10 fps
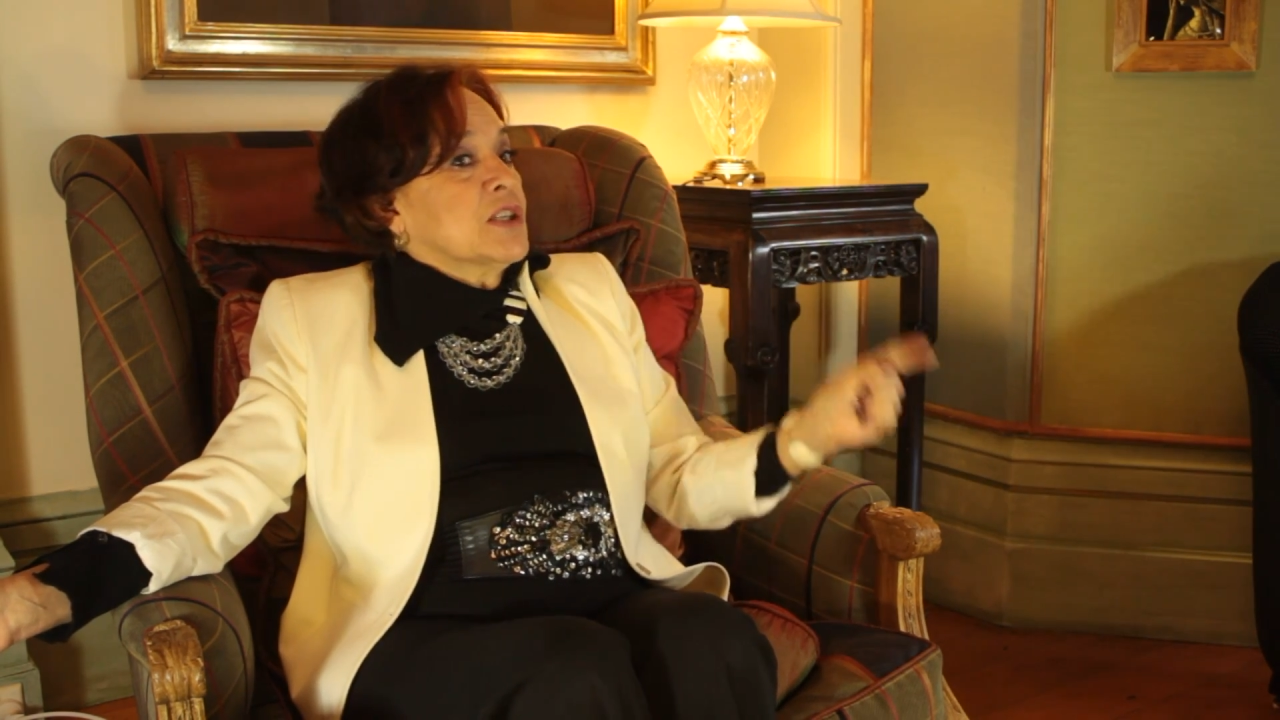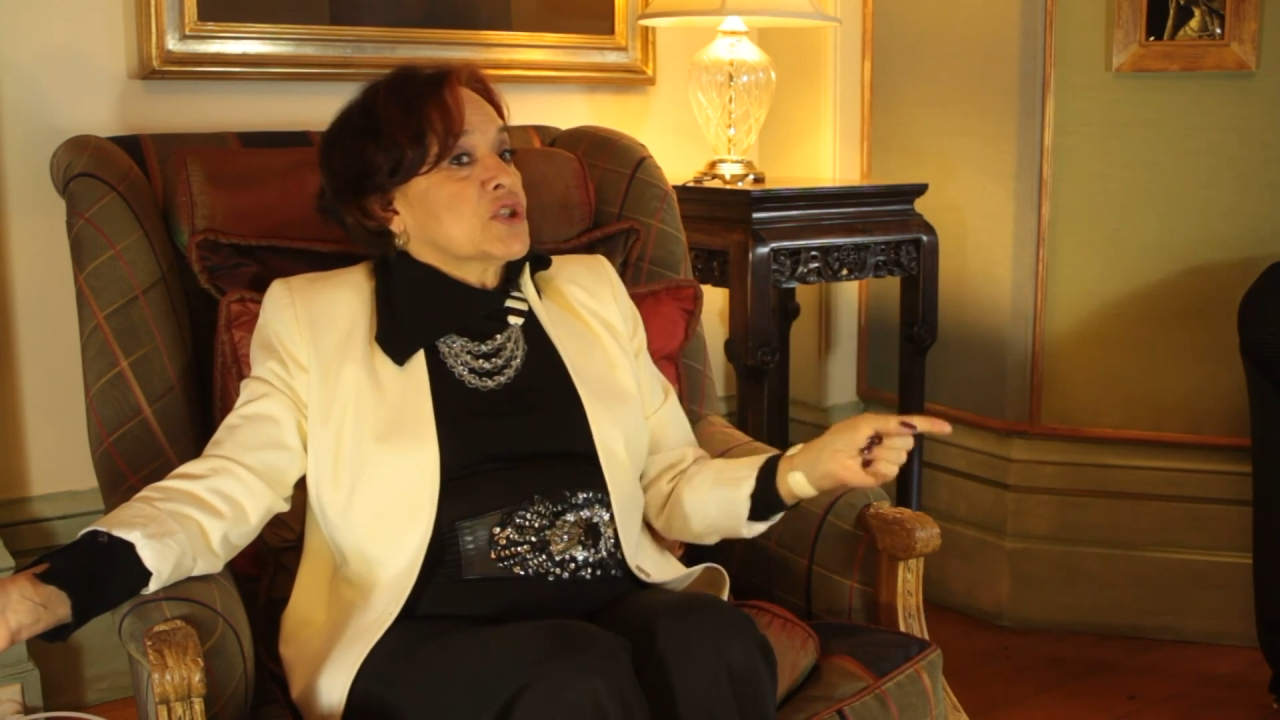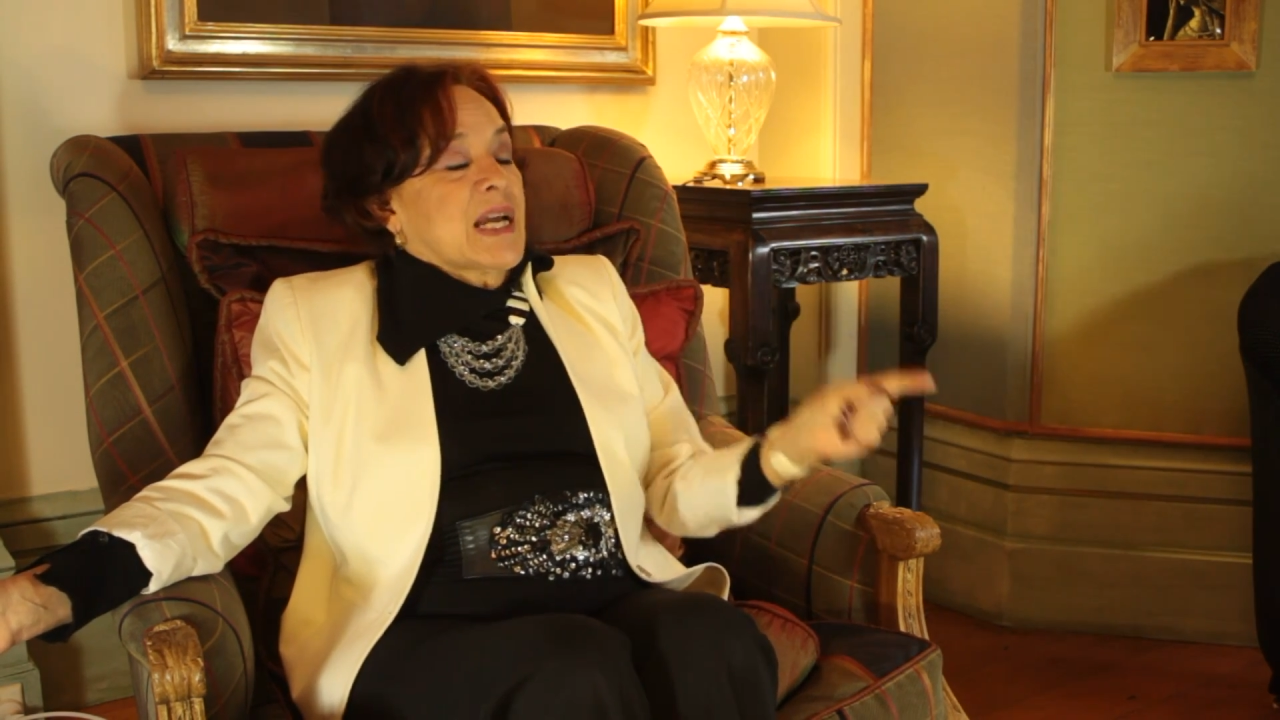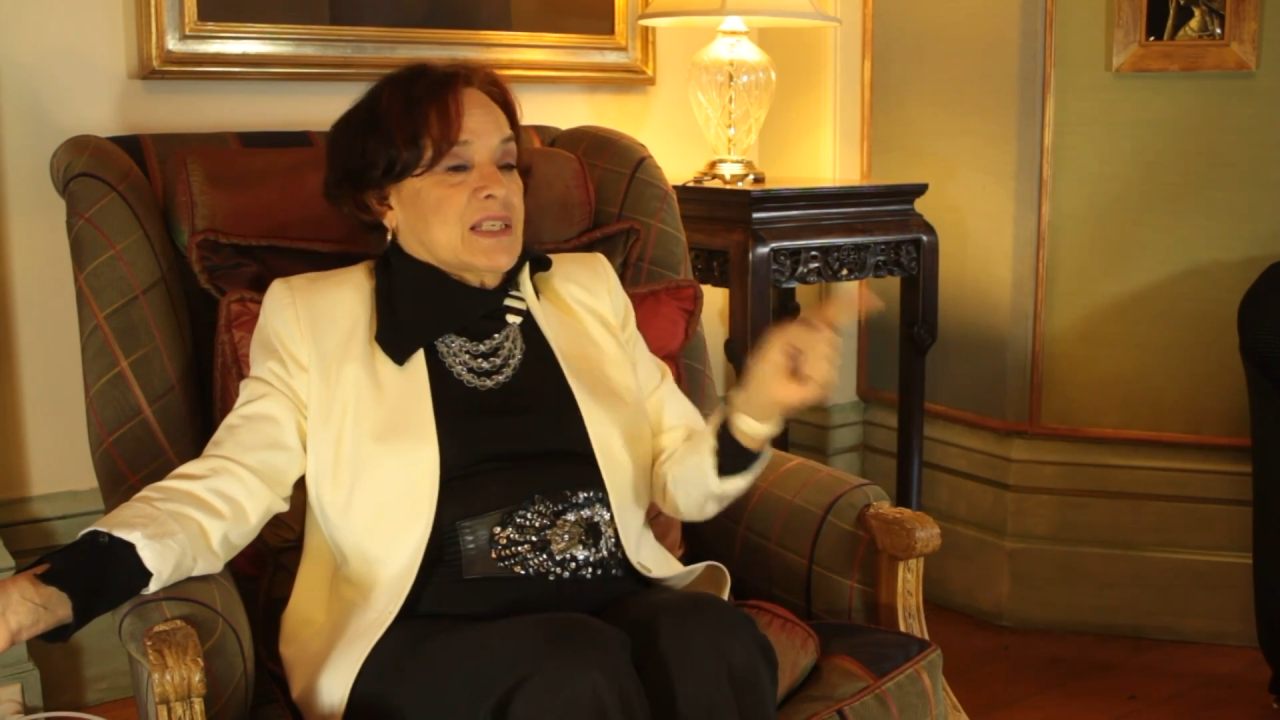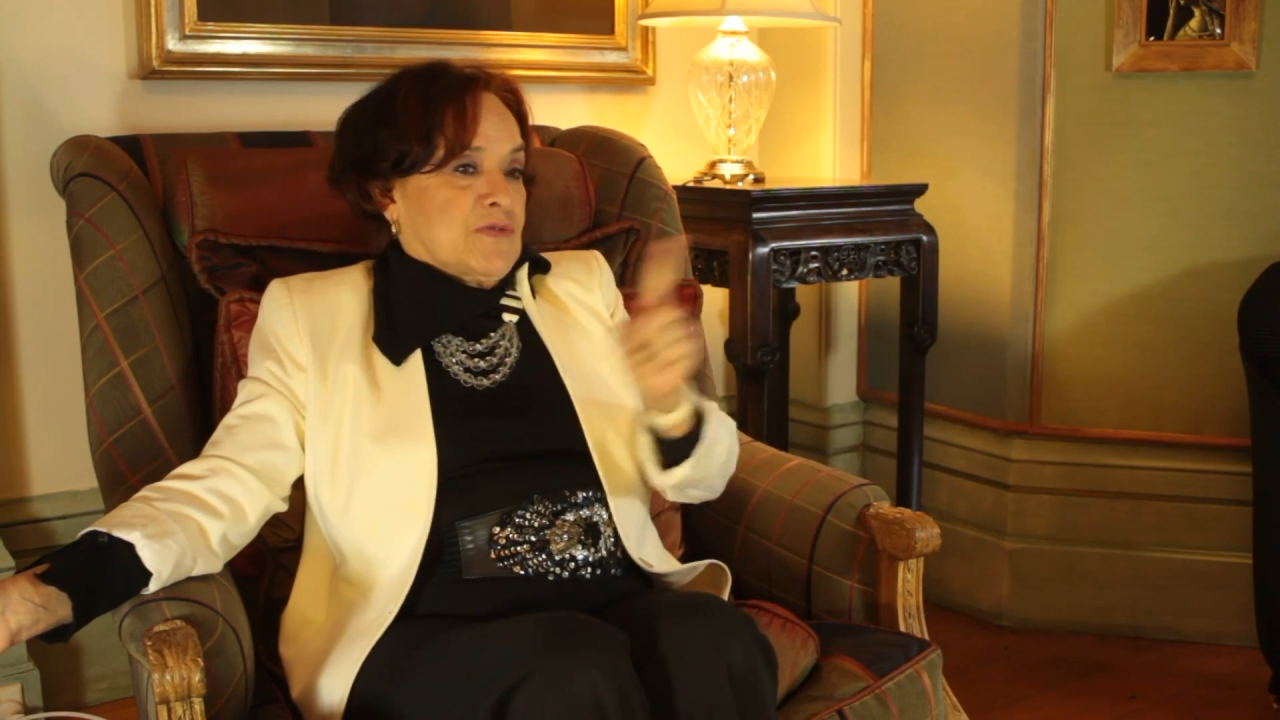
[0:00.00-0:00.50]

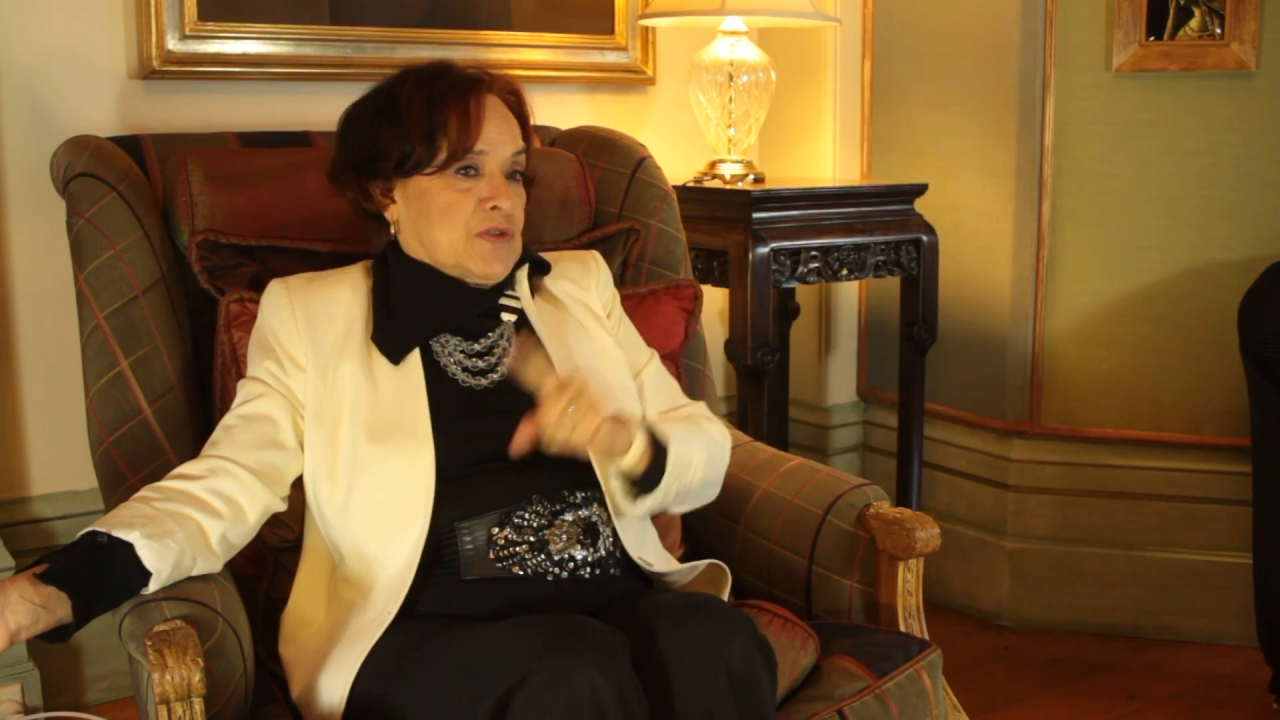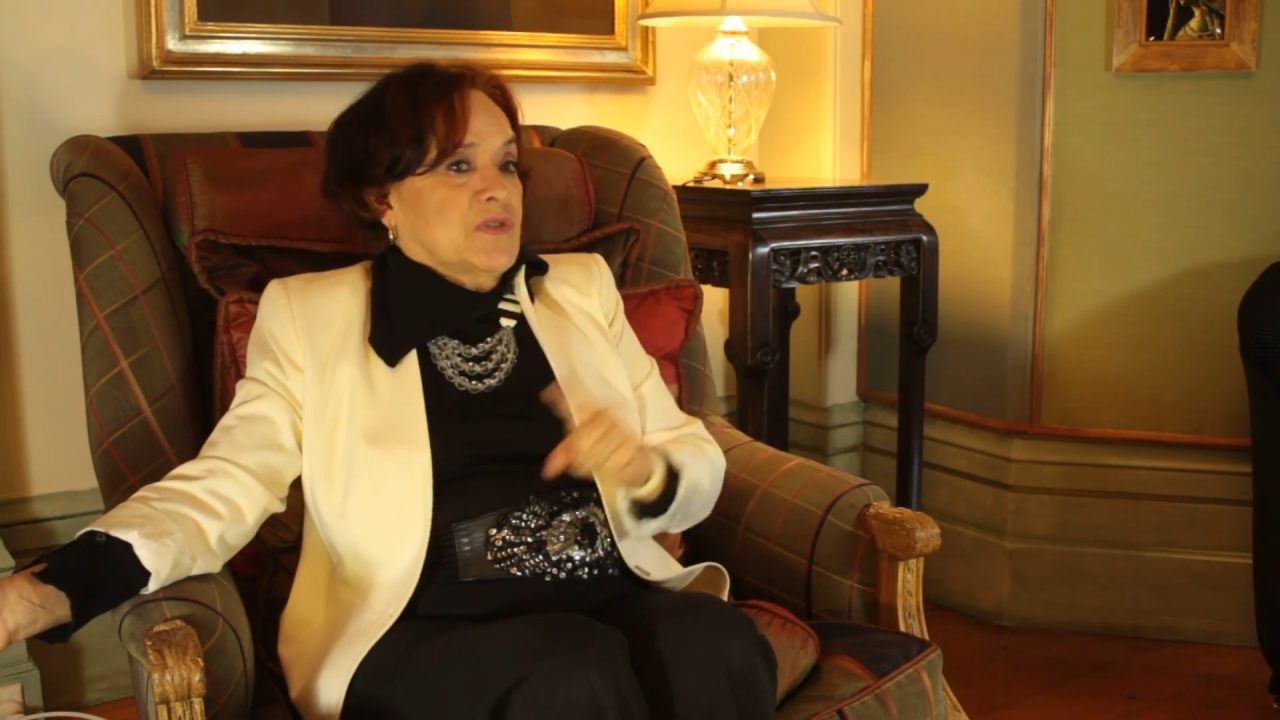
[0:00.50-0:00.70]
transfers,